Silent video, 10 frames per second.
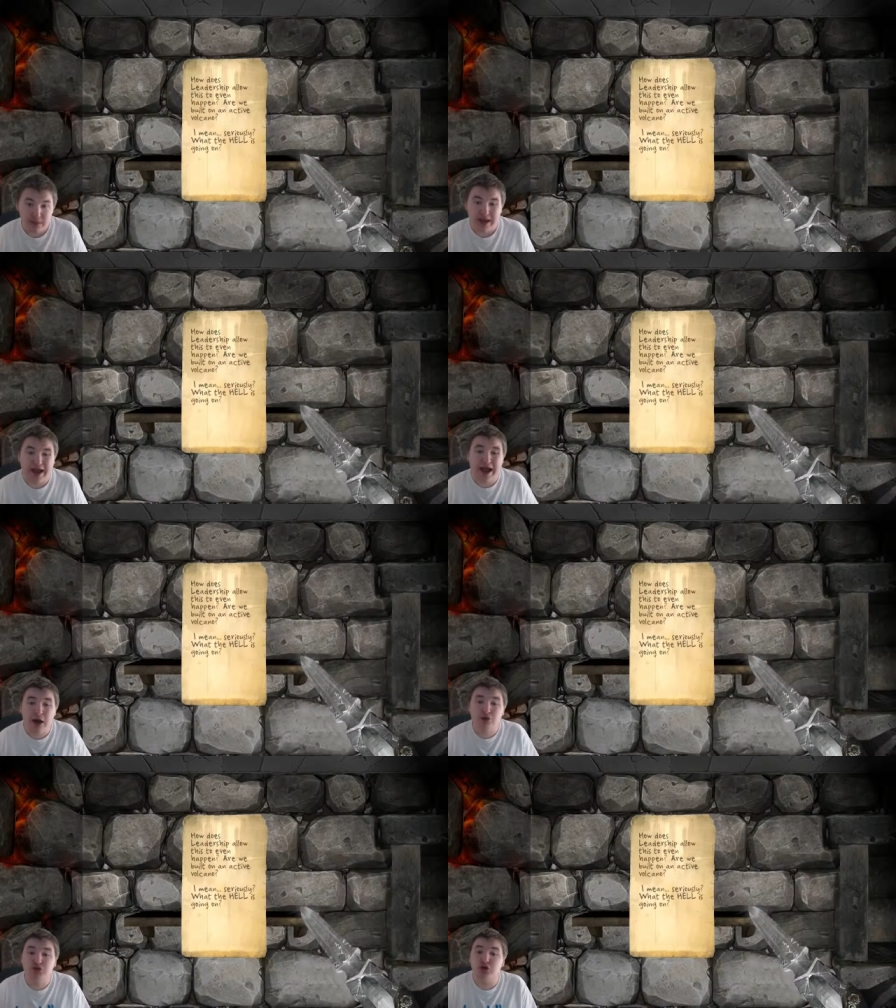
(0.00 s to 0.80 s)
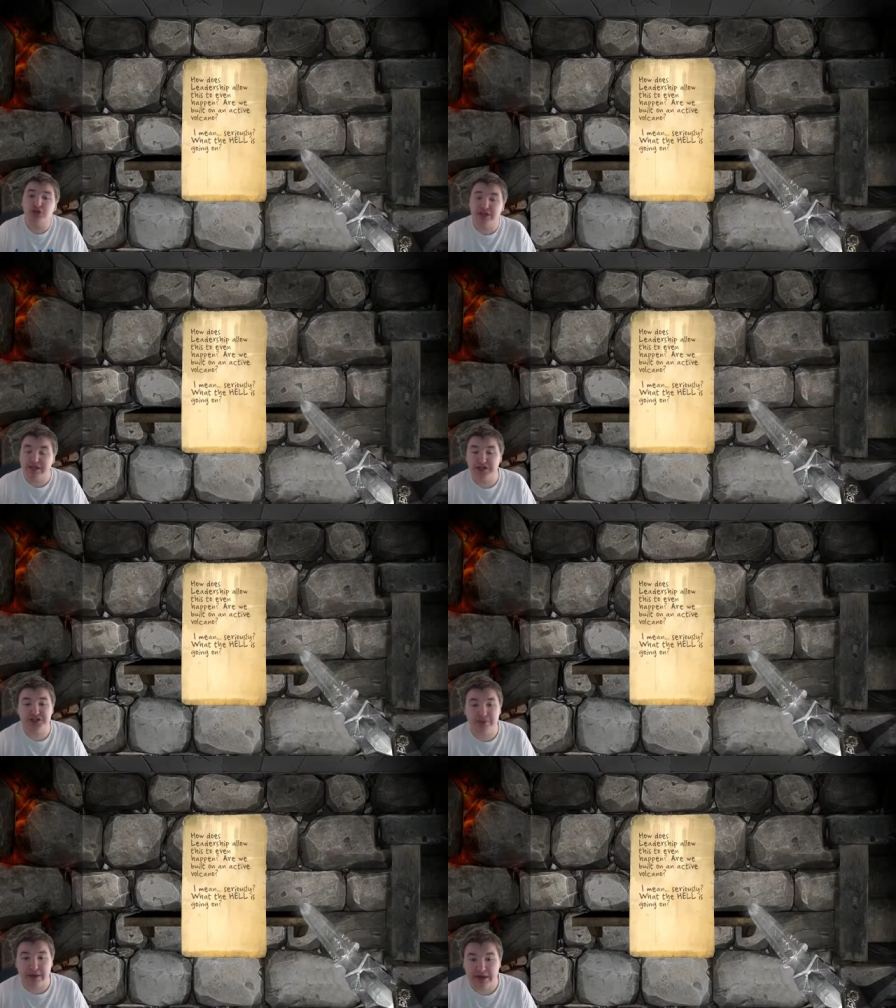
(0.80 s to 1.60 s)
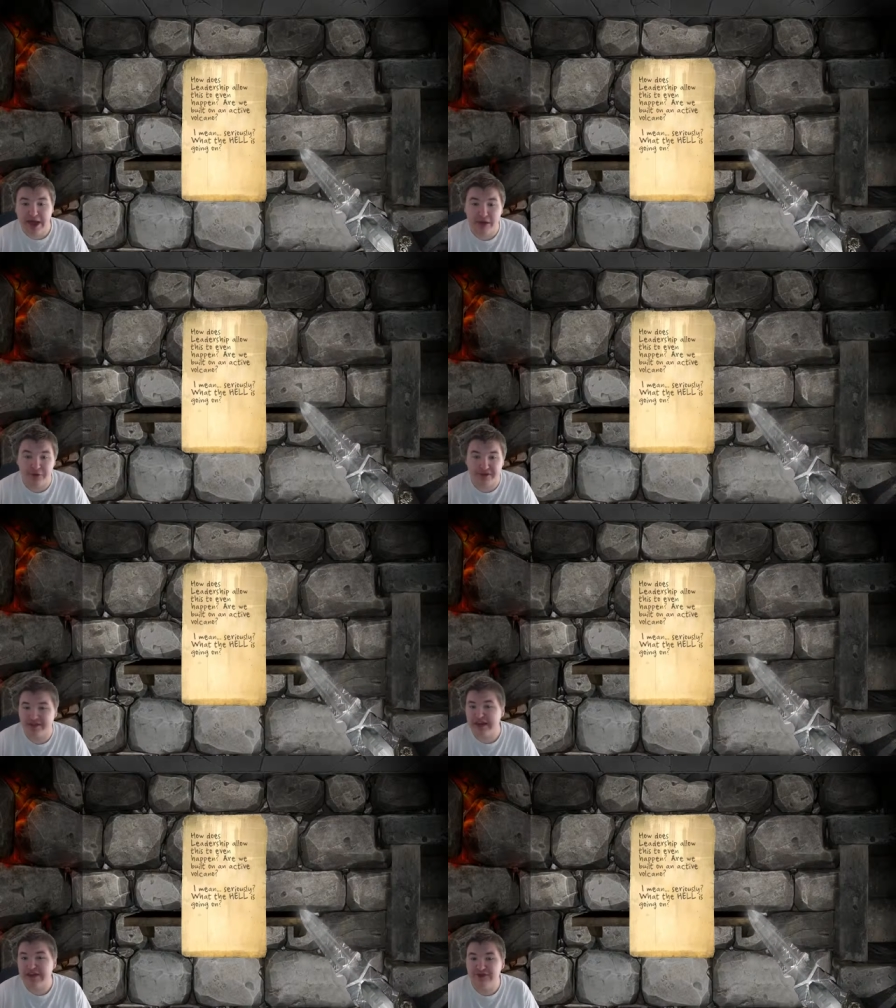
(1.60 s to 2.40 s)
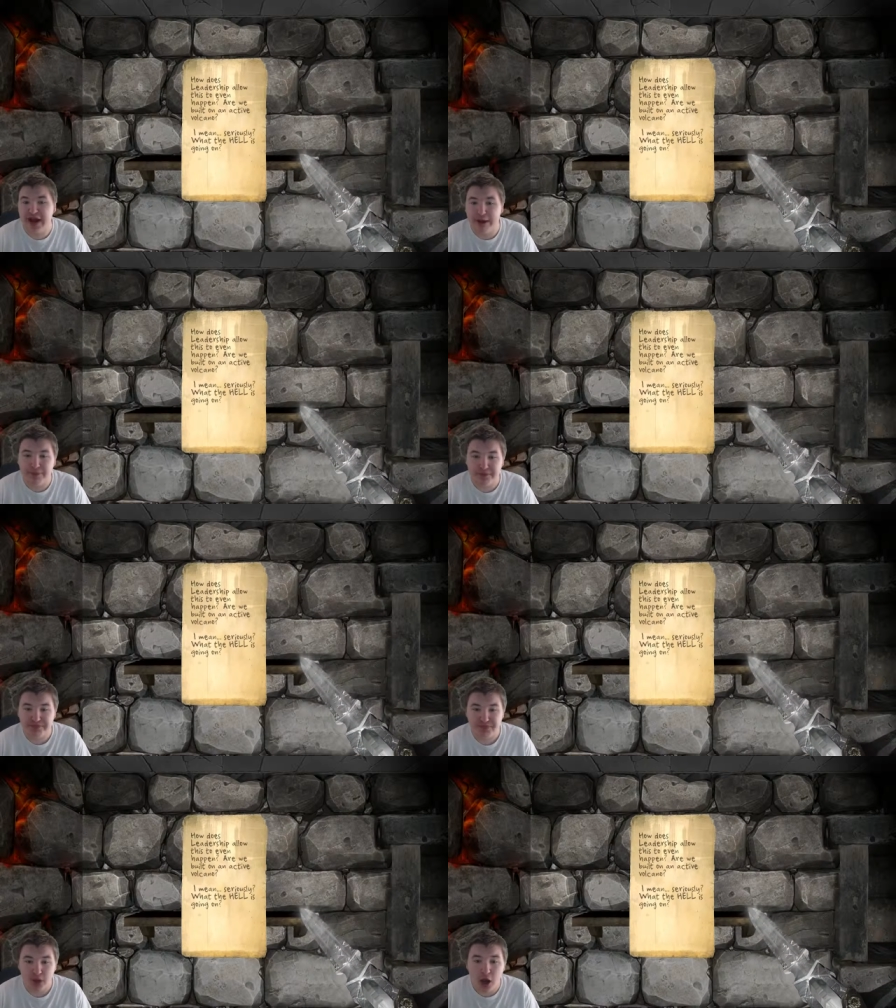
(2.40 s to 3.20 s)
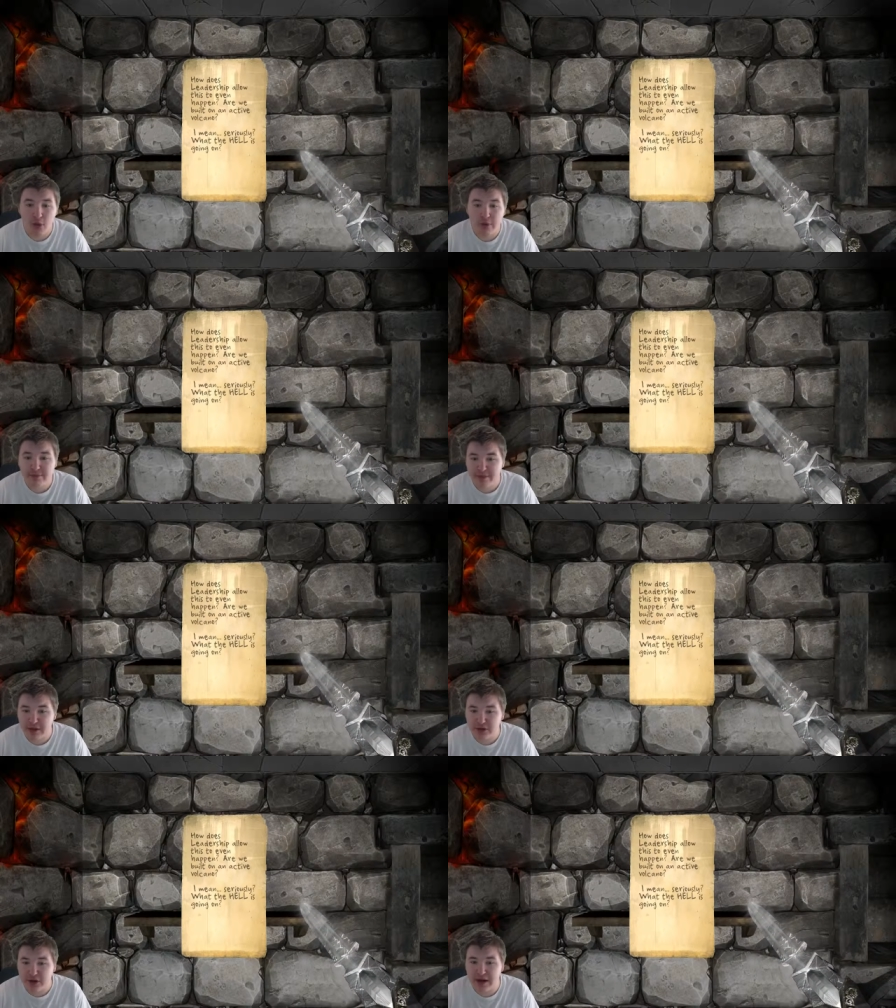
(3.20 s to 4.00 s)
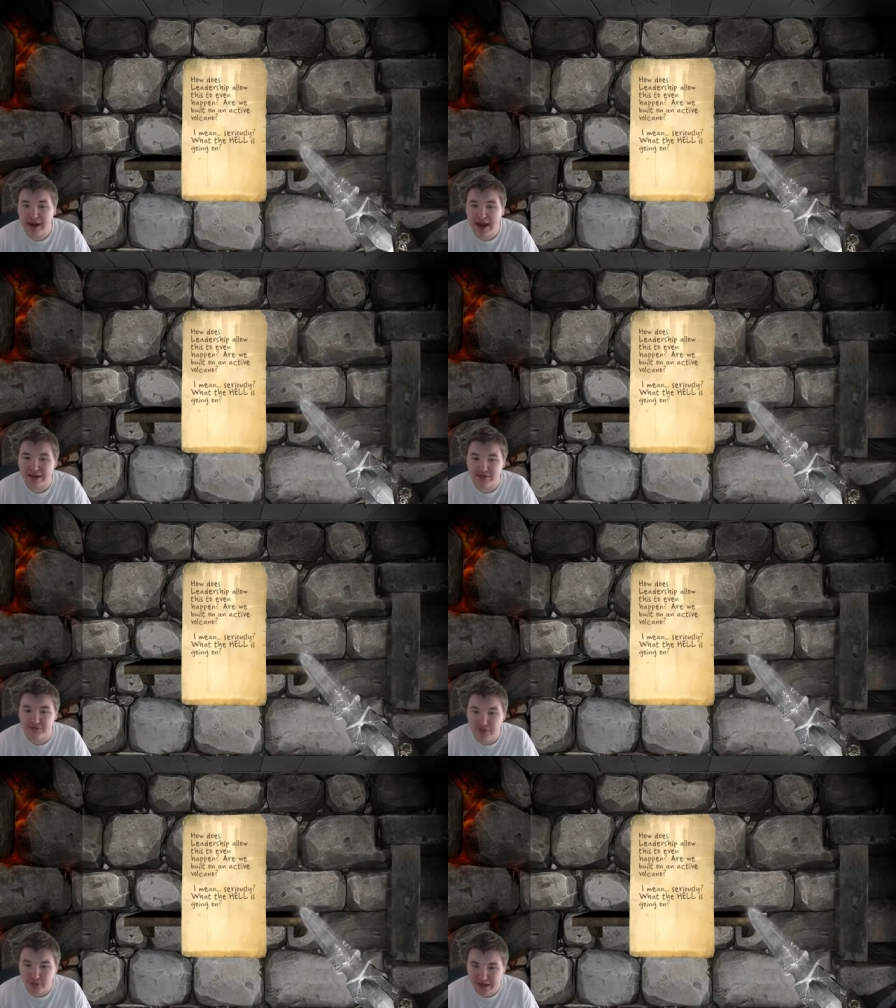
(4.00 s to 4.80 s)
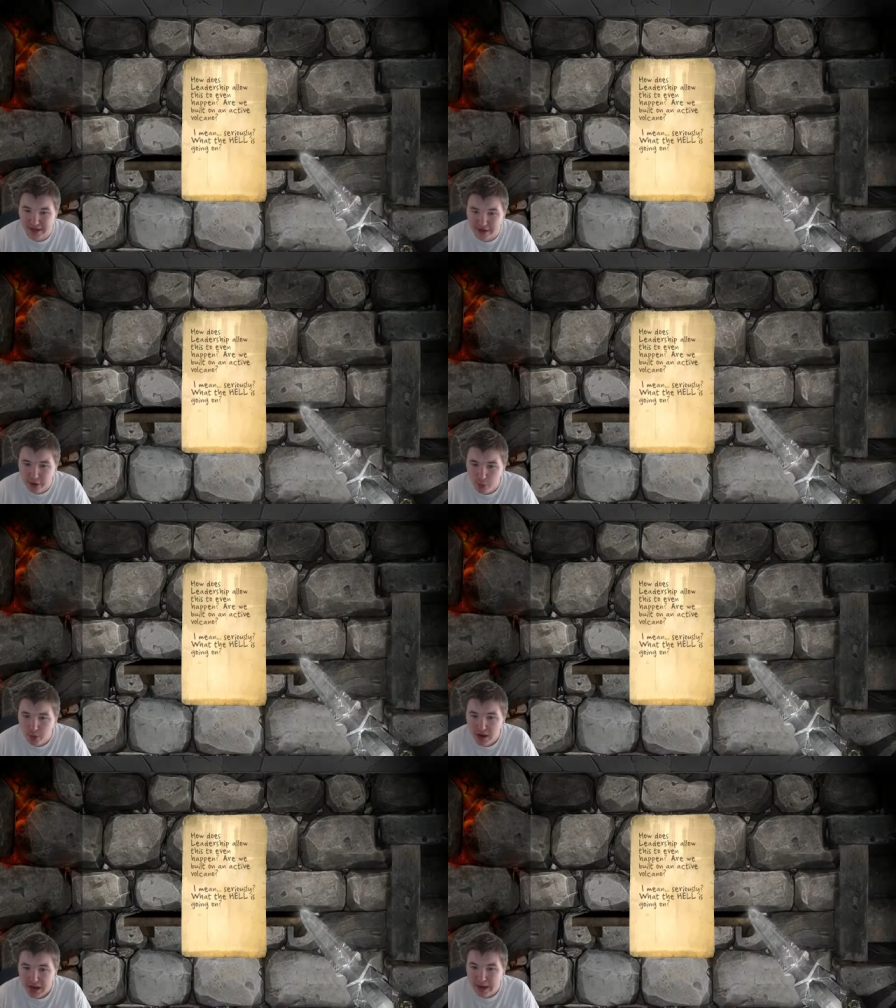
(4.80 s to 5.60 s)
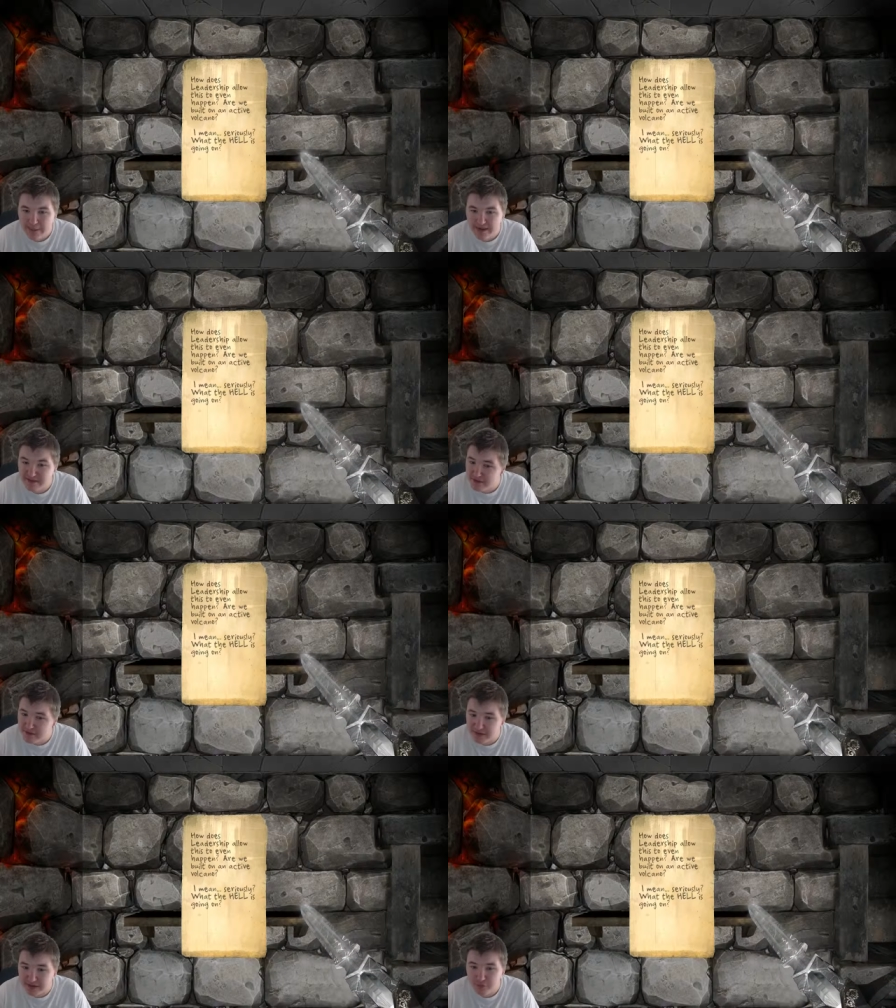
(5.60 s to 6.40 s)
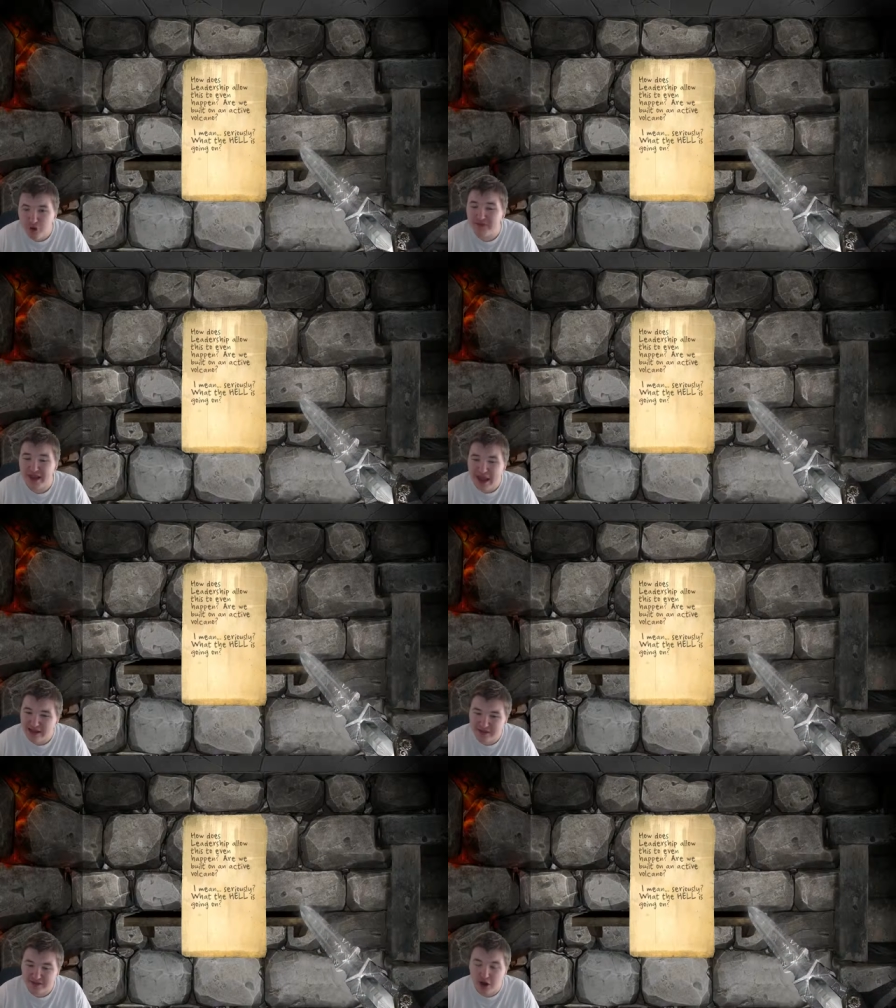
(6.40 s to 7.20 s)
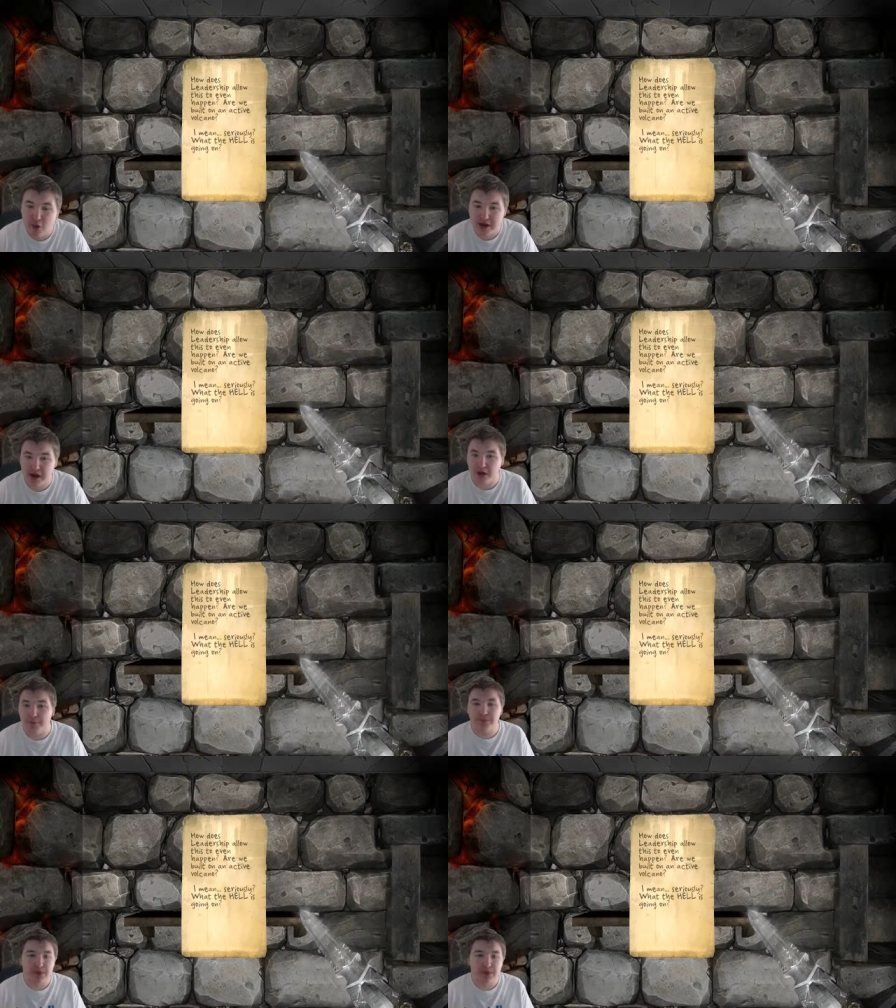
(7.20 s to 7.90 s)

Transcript: How does leadership allow this to even happen? Are we built on an active volcano? I mean, seriously, what the hell is going on?